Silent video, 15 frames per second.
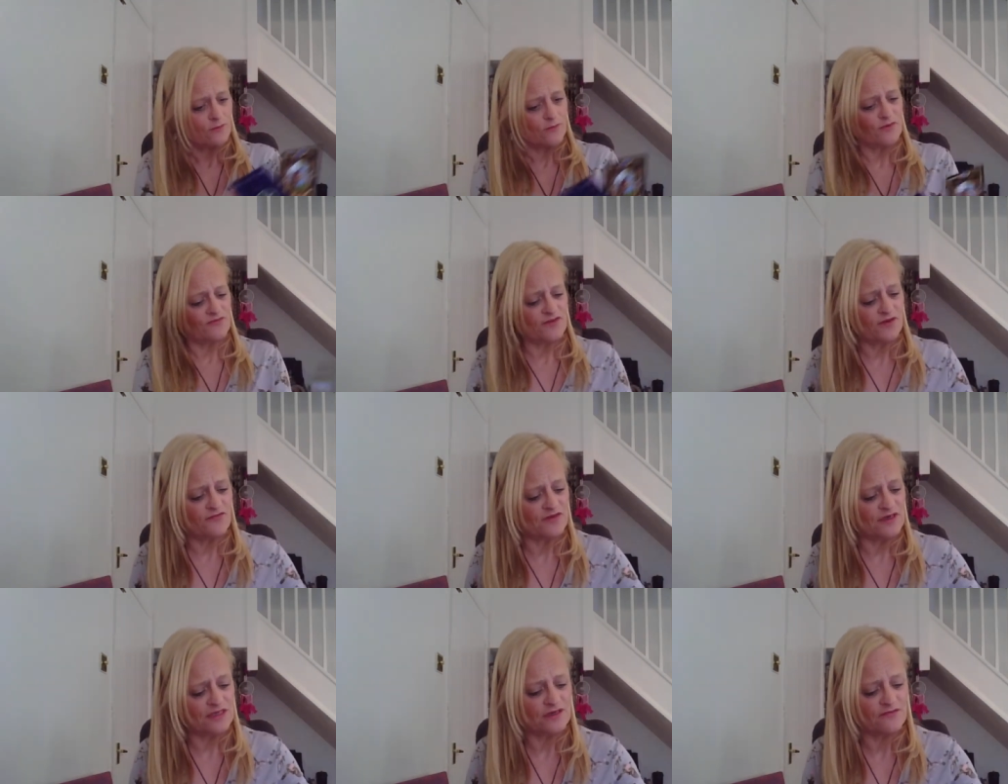We've
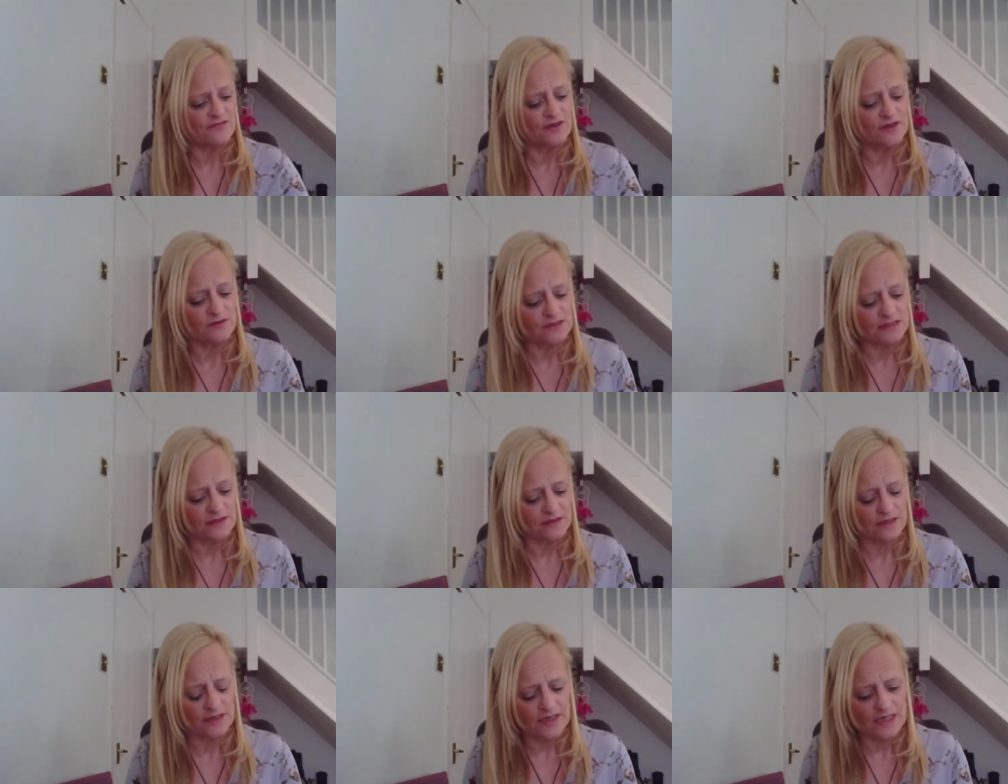definitely, definitely got
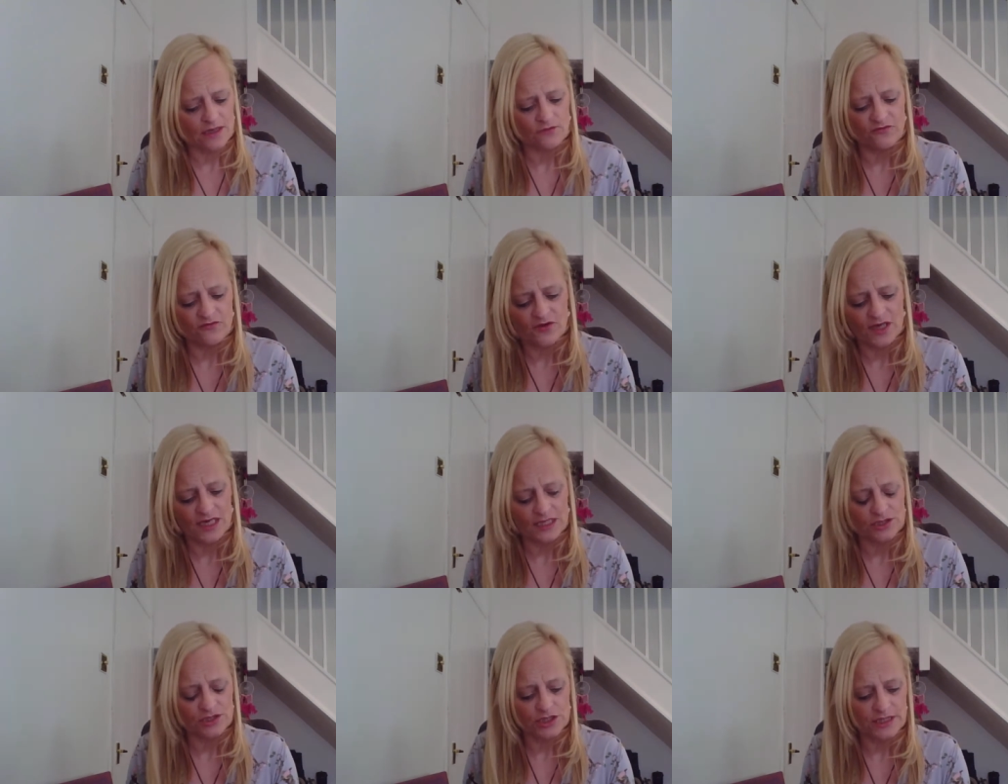something going on
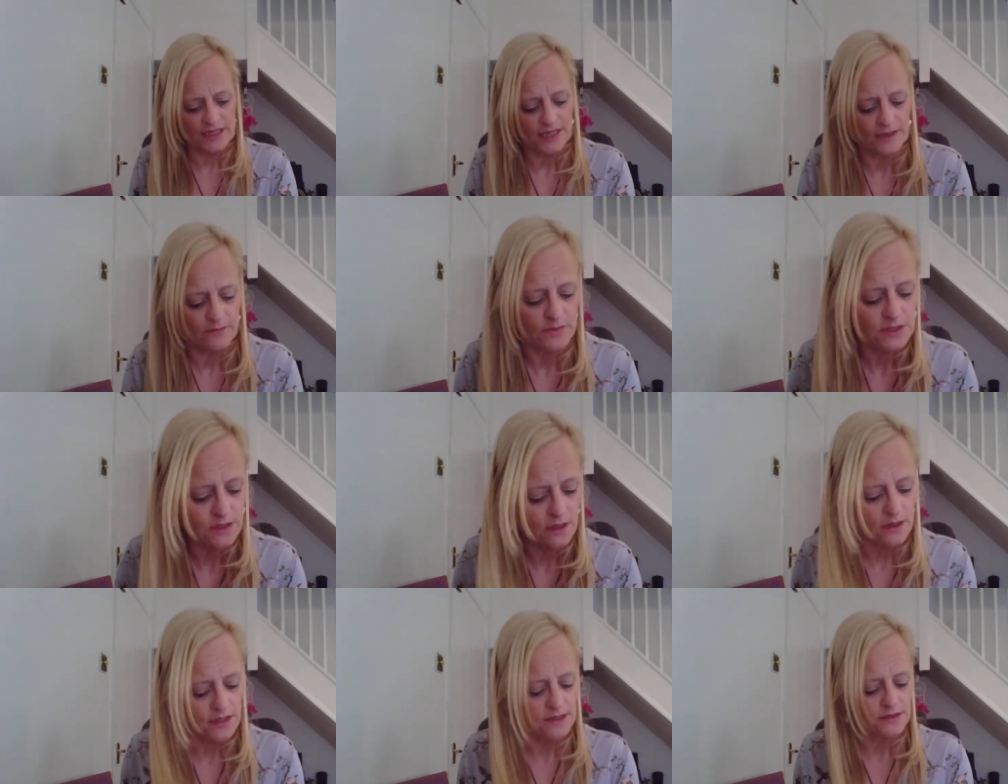financially here, my
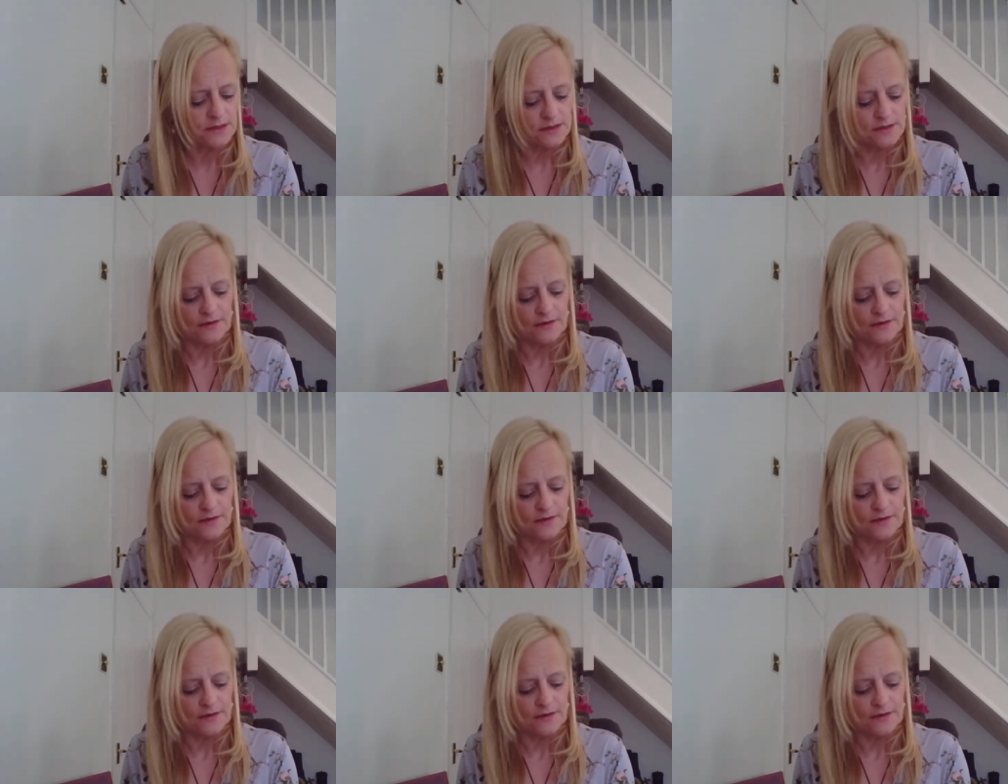darlings.